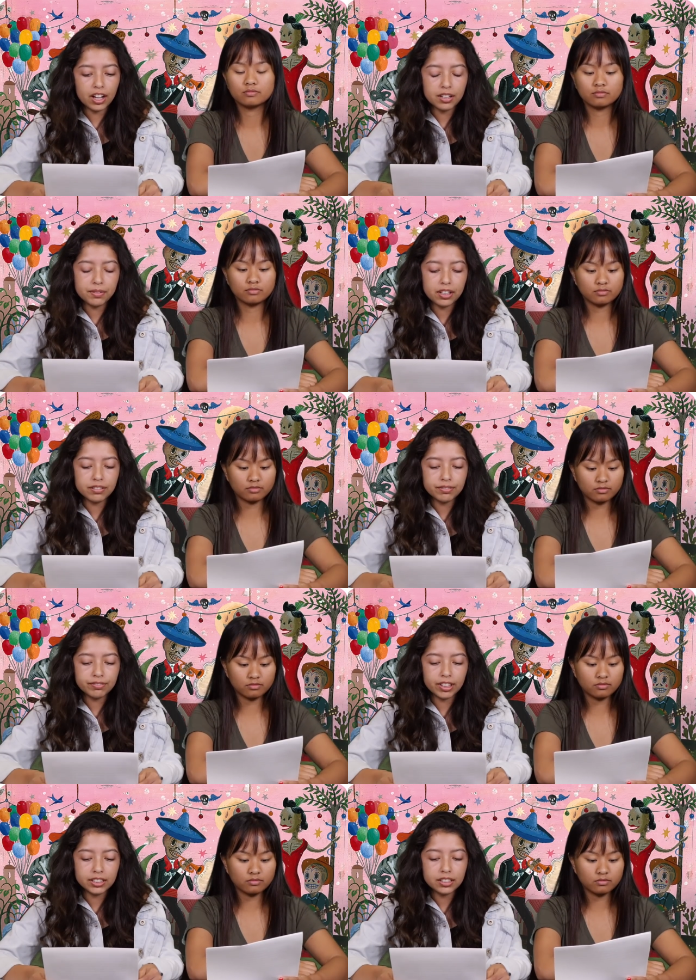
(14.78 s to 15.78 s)
Speaker 1: Volleyball
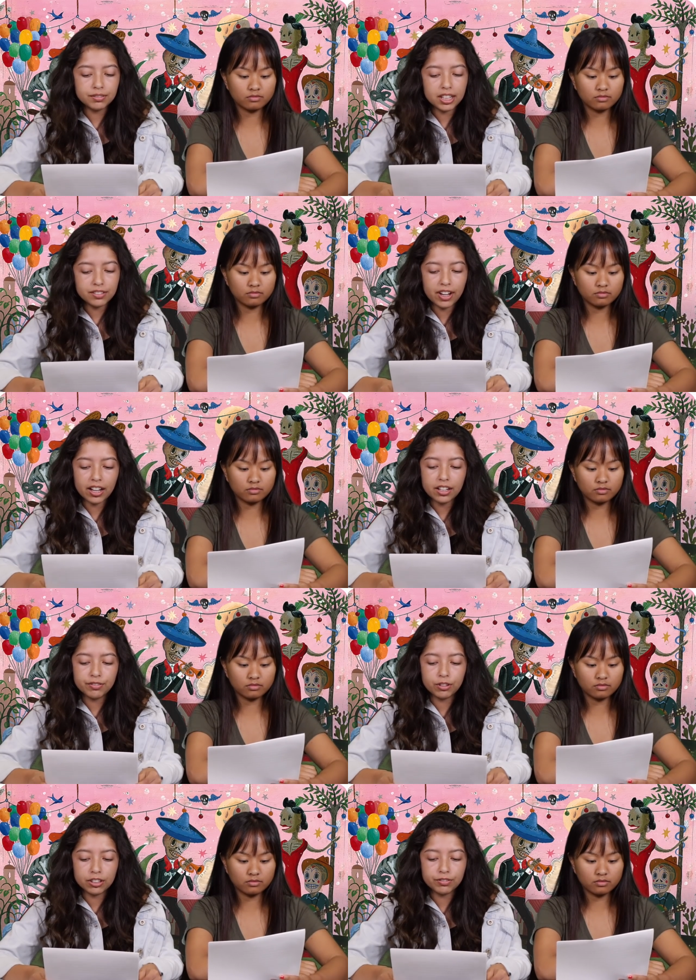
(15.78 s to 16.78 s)
versus West Valley,
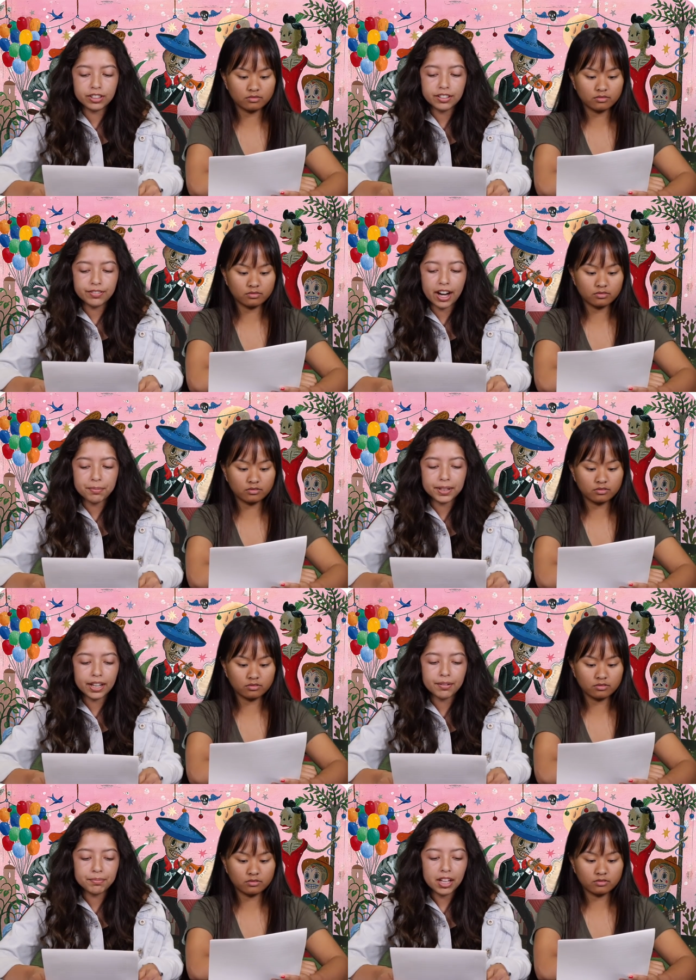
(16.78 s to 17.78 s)
4.45
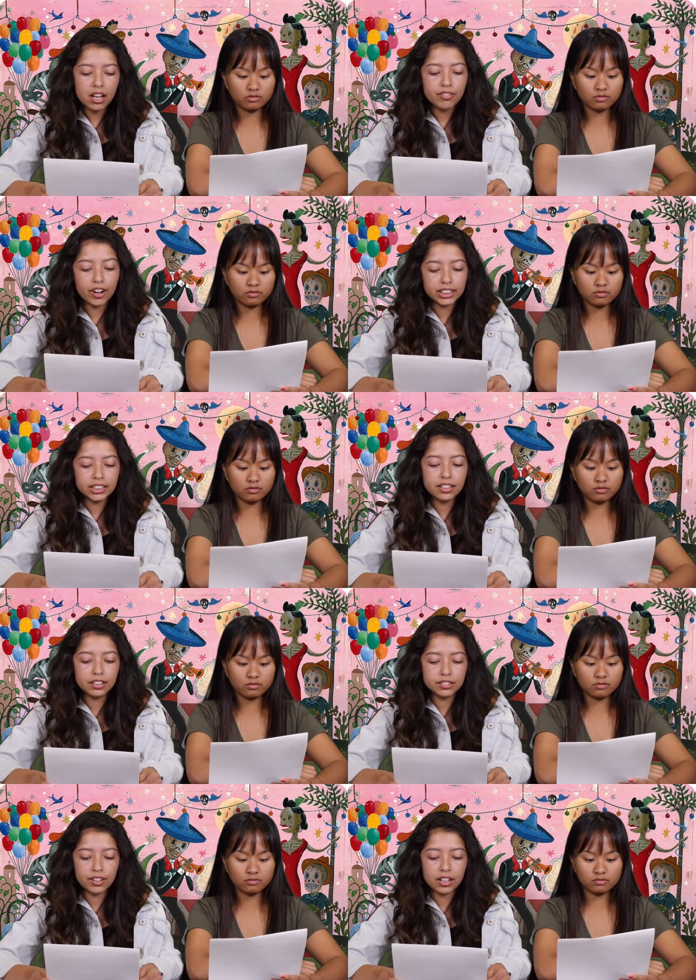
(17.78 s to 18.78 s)
p.m. Varsity
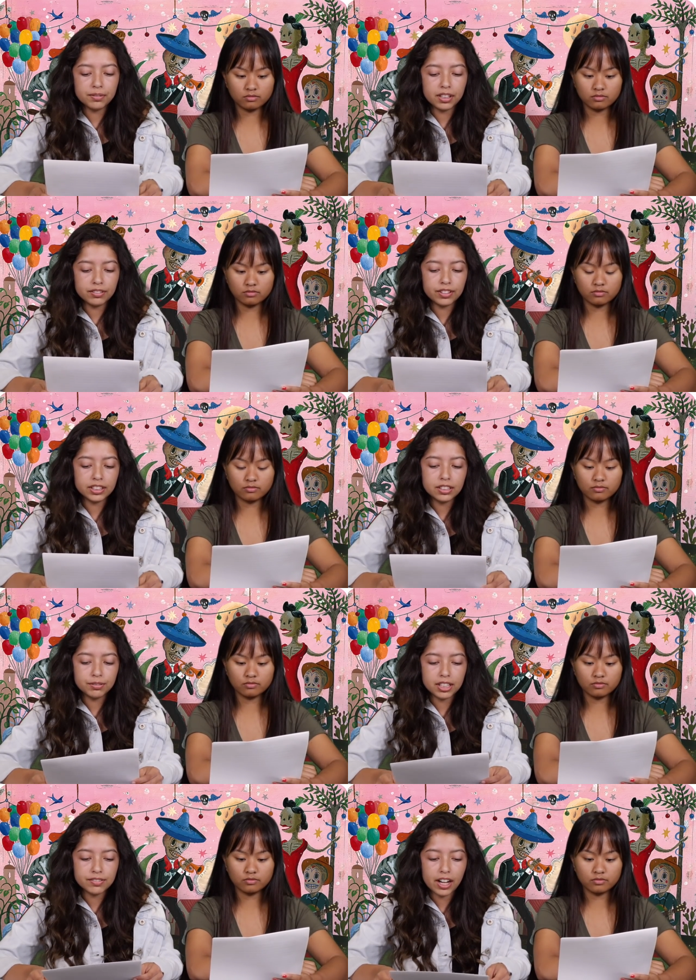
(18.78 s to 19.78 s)
Girls Volleyball
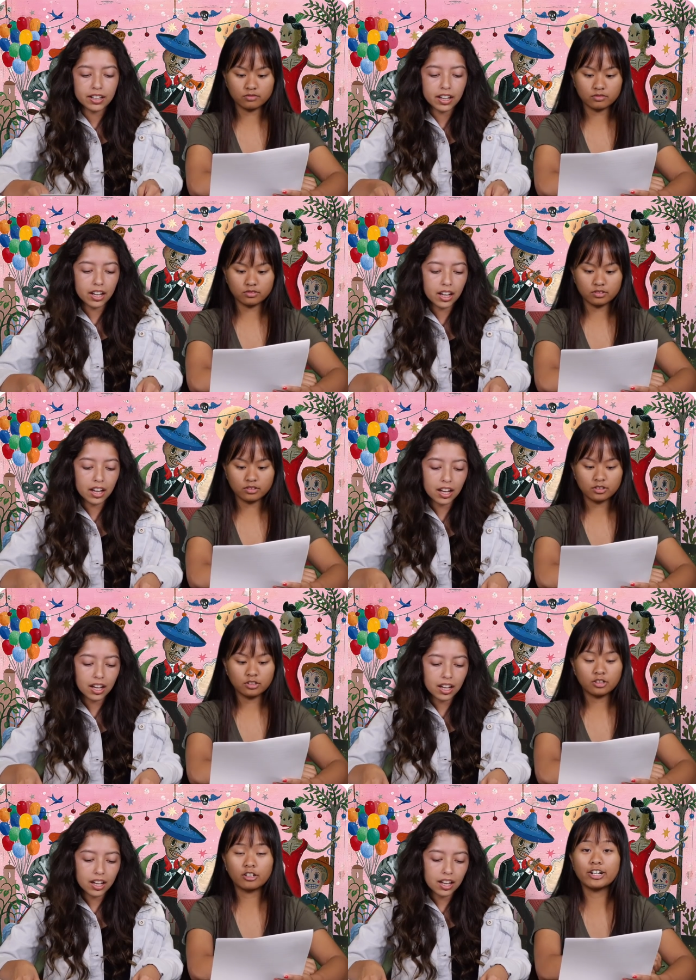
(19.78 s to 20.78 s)
versus West Valley.
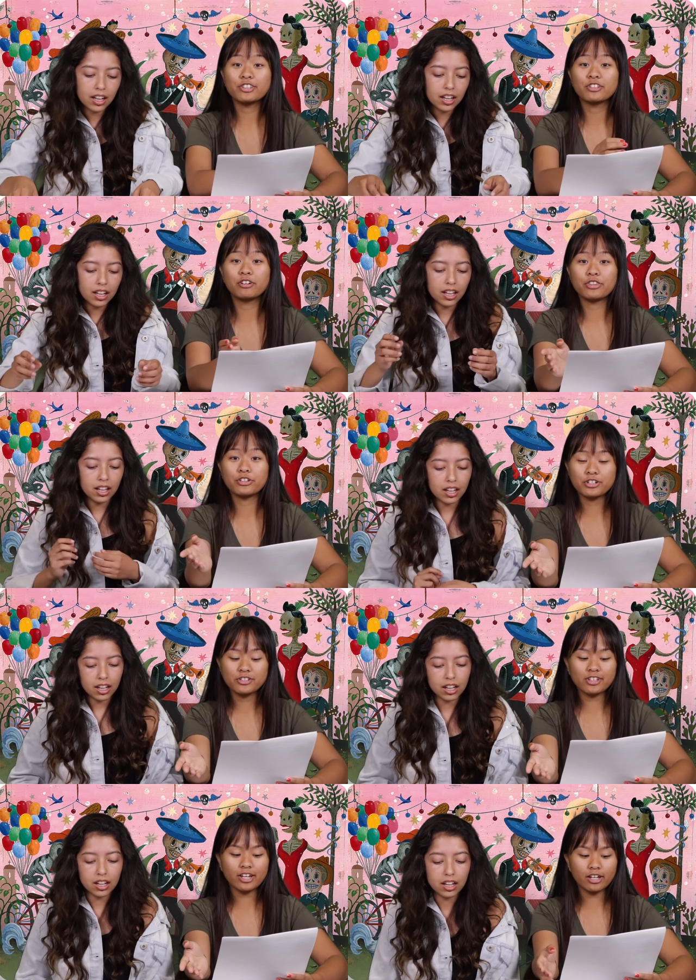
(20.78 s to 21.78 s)
Speaker 2: Alright, so on
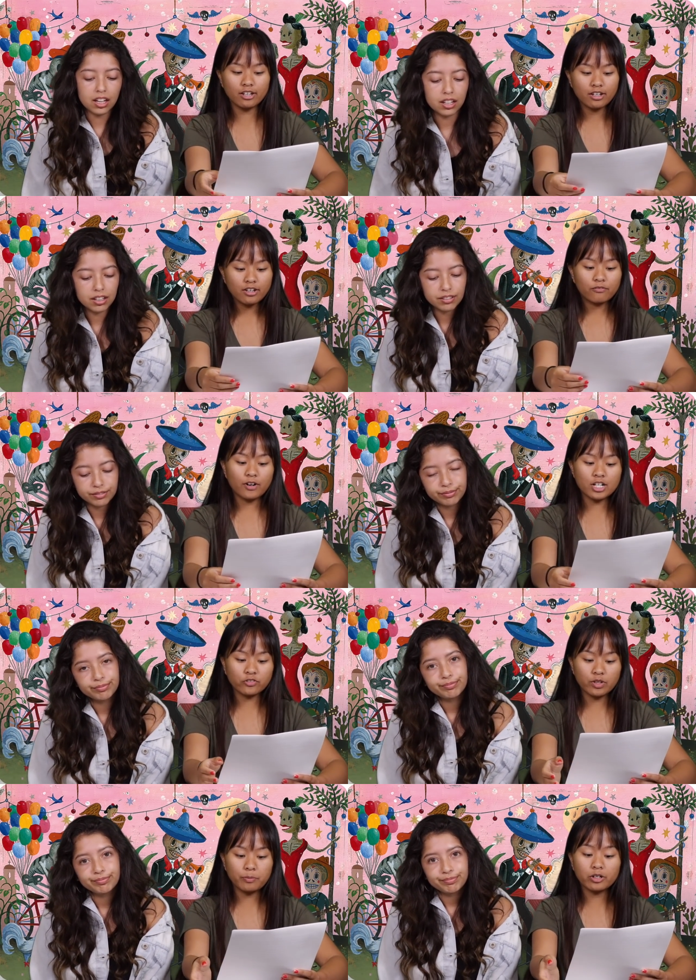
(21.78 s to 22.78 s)
Thursday,
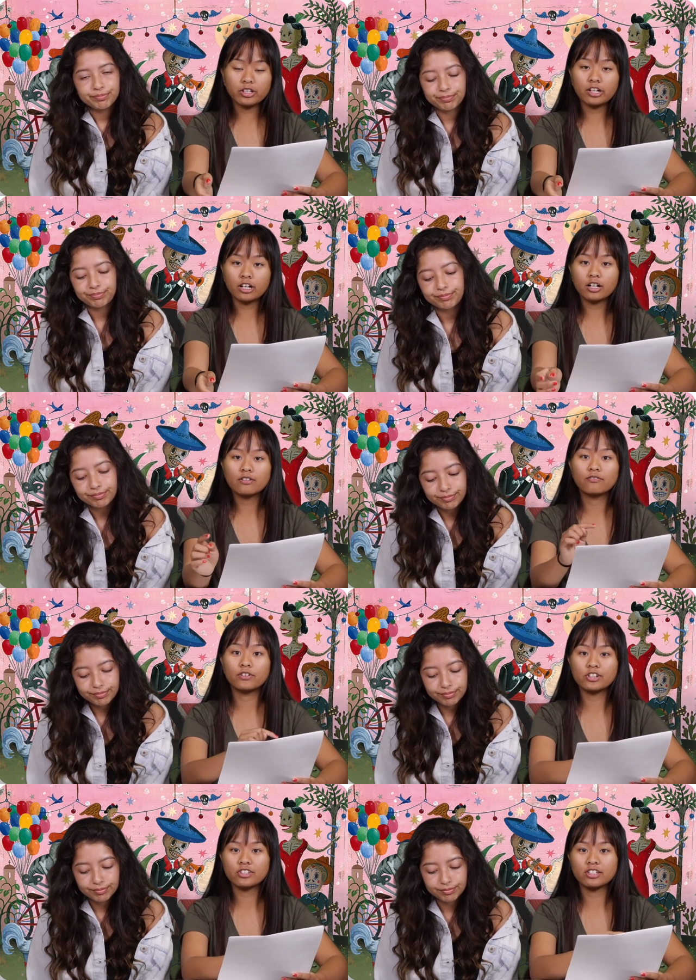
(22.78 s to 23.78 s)
Frosh Football here
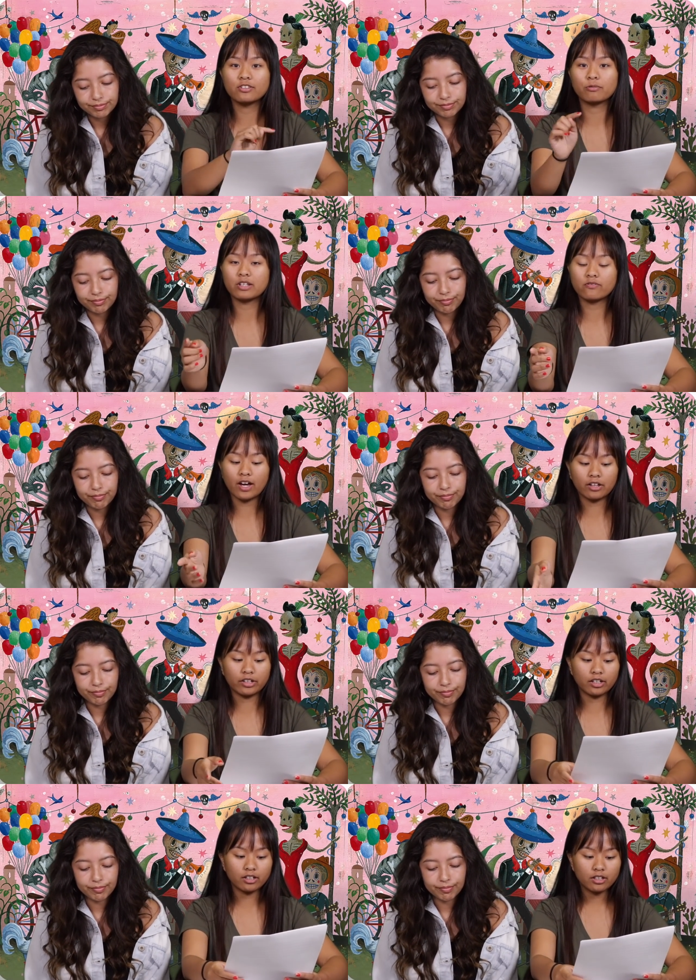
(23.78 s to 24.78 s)
versus West
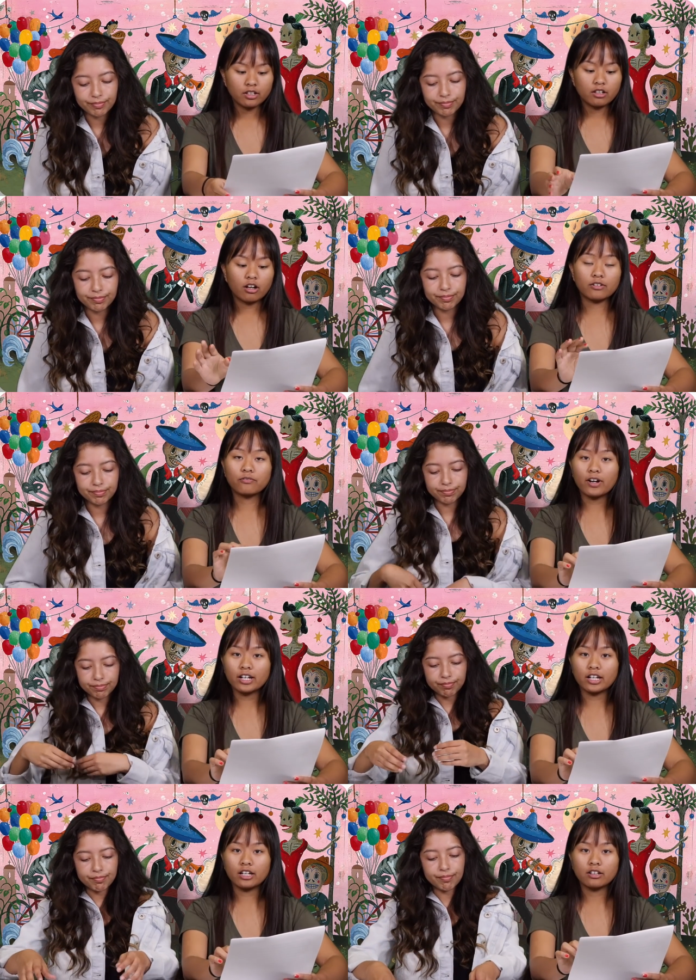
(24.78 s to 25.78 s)
Valley. On
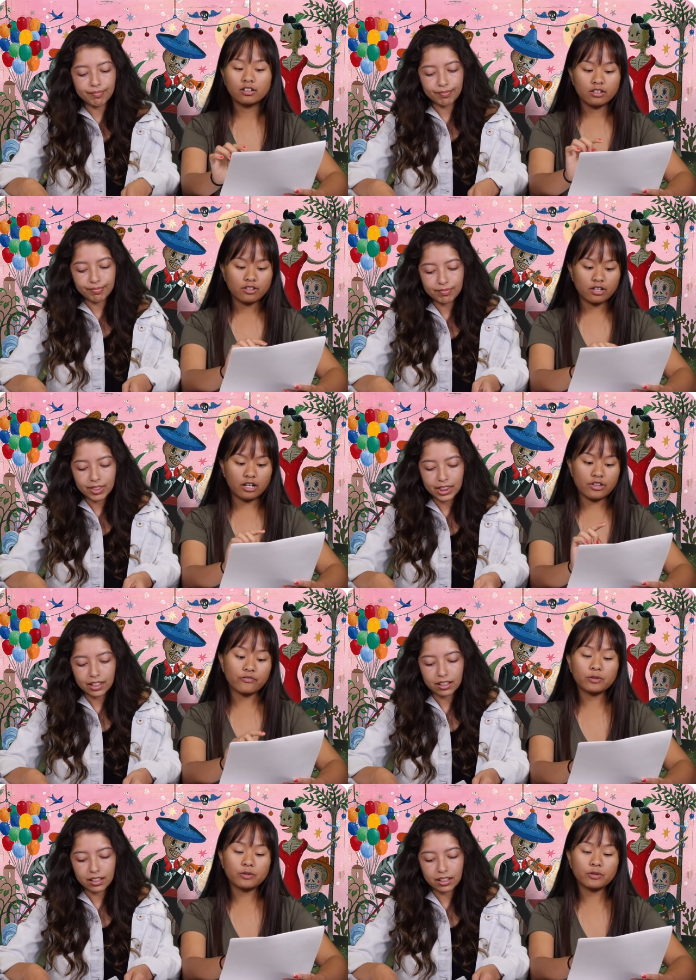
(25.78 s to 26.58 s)
Friday, uh, the